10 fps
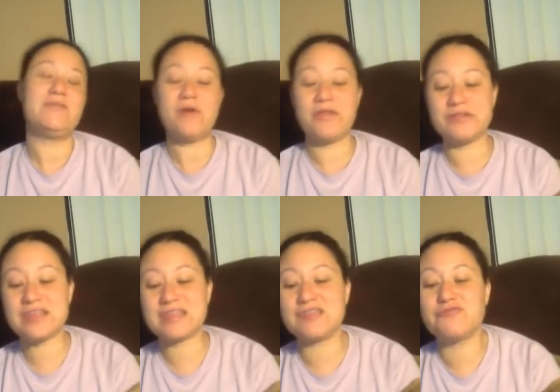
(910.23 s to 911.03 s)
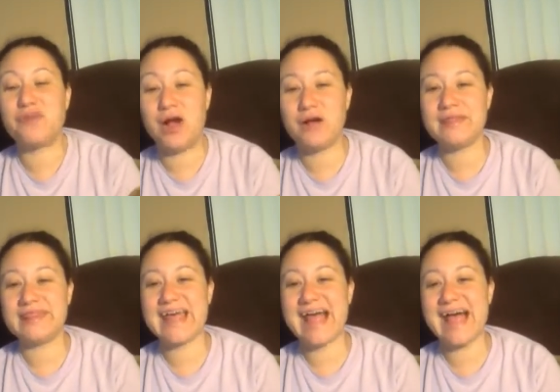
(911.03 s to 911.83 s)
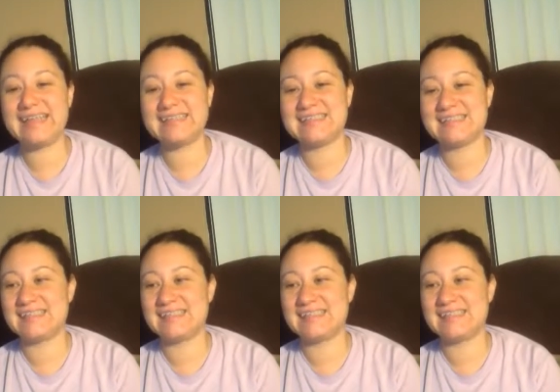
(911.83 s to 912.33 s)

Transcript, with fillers: well, there's nothing wrong with that.